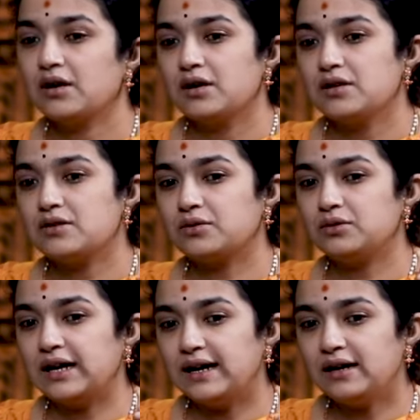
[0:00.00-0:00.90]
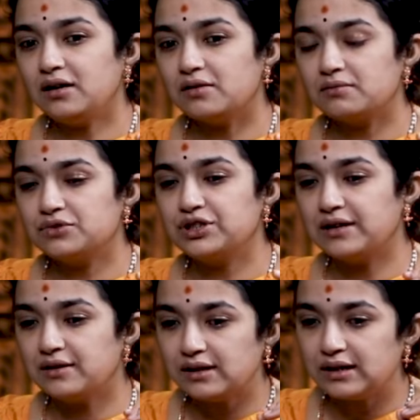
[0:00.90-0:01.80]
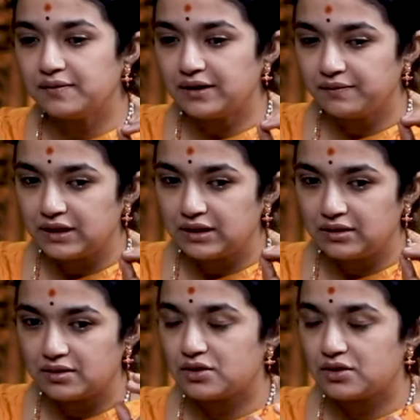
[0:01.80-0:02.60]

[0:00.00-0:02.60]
So there, generally when we